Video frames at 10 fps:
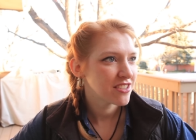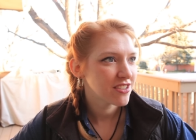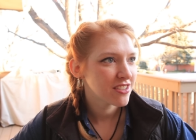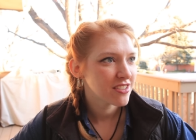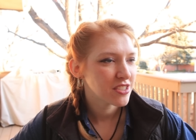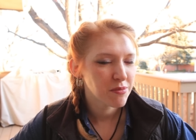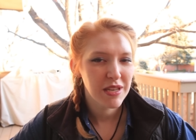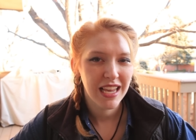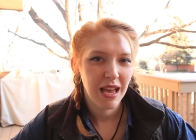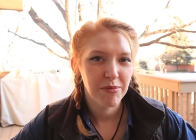answer to
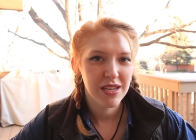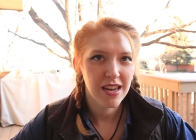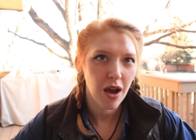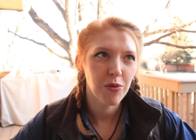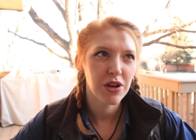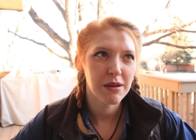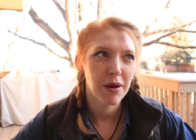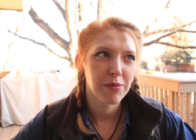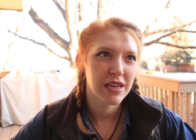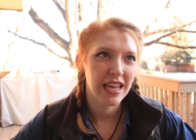being happy not worrying
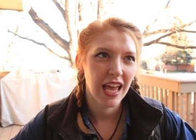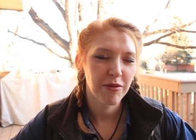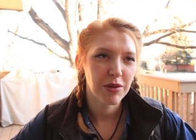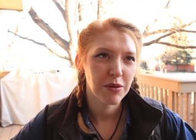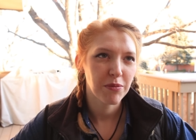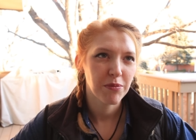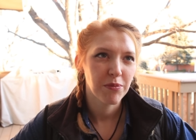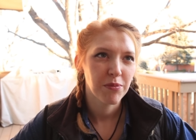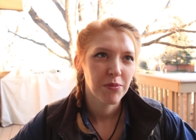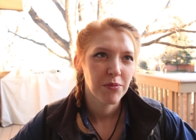about being happy?
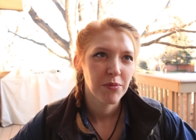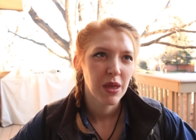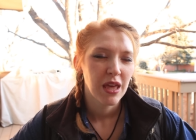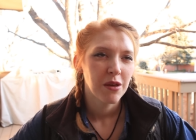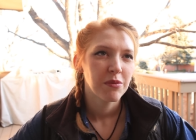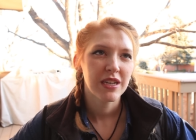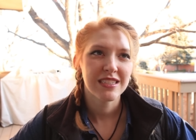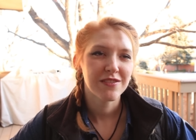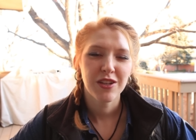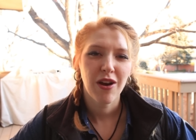
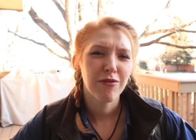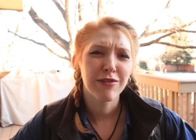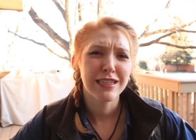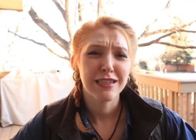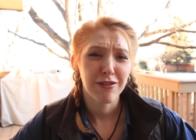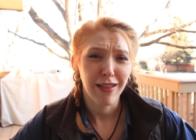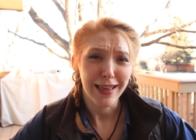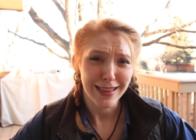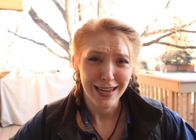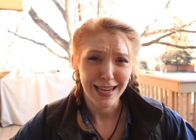Because if so, I really don't
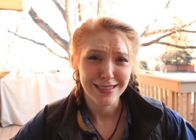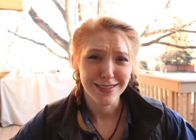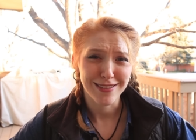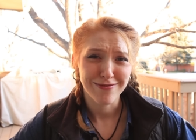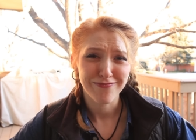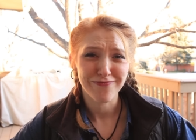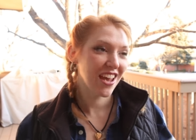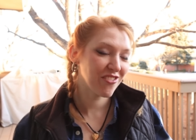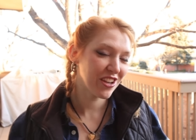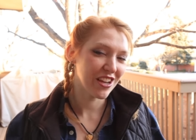like that answer.
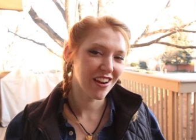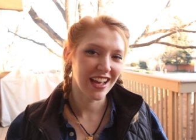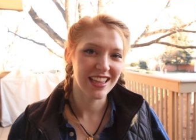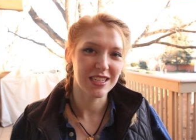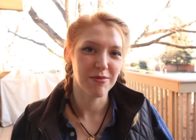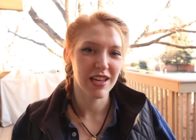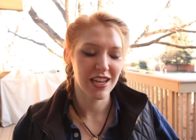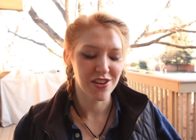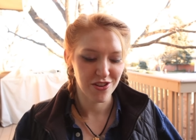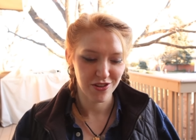Every year, I like to make
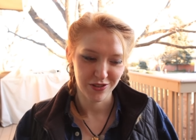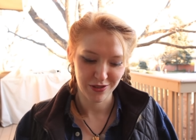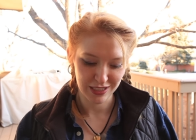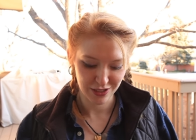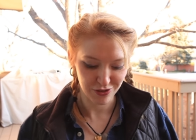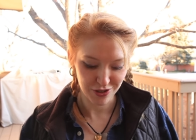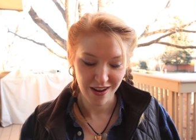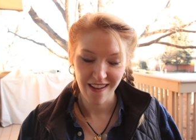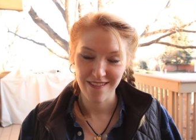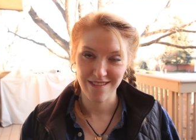a New Year's
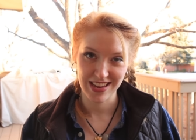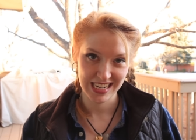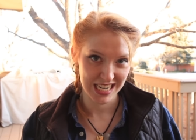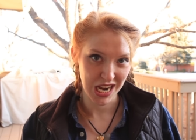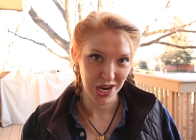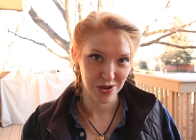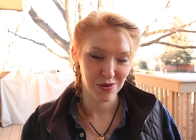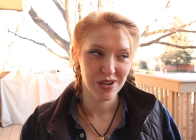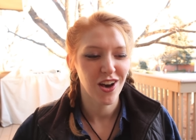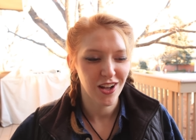resolution
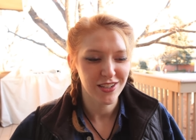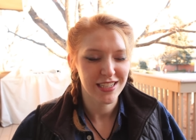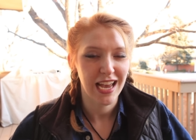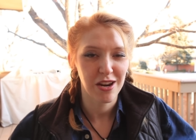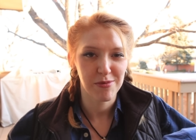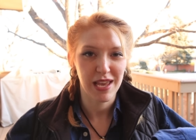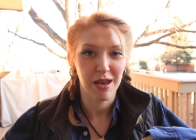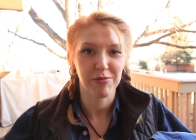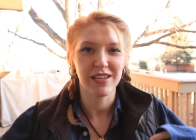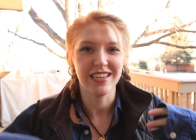video called How to Be
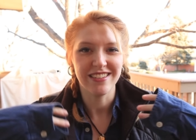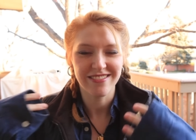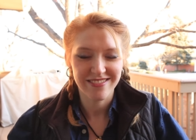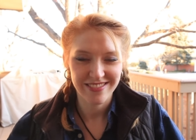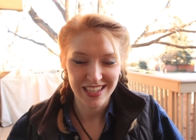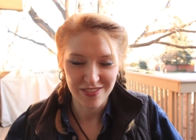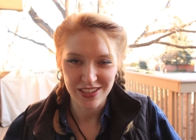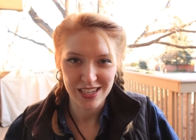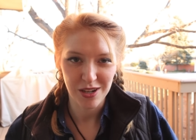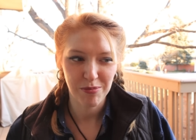Happy in
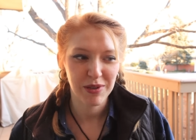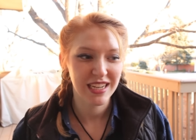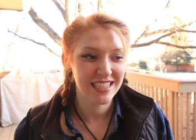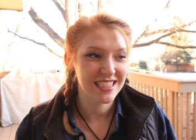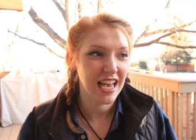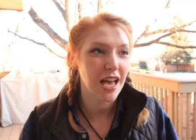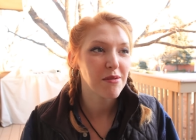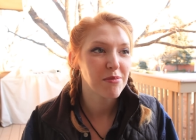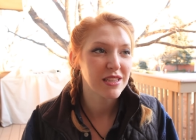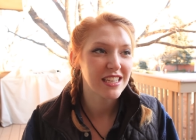Given Year because
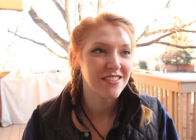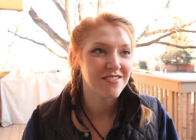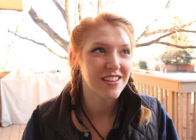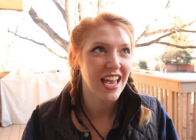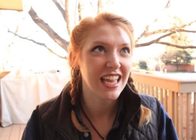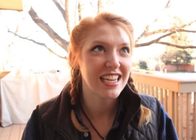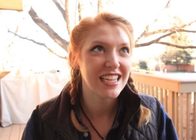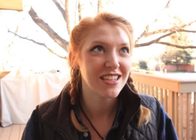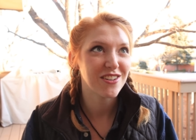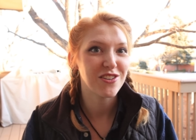I believe
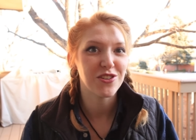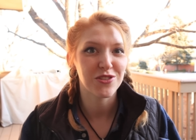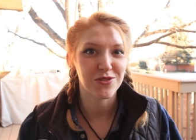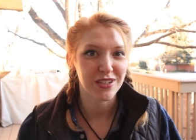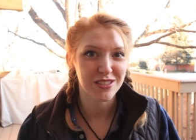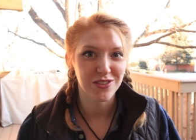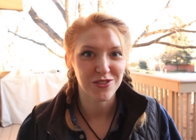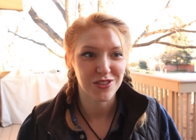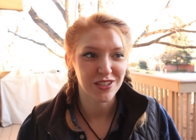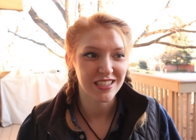any New Year's
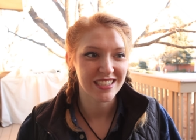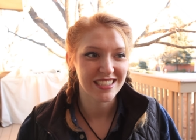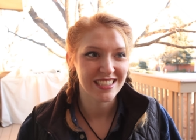resolution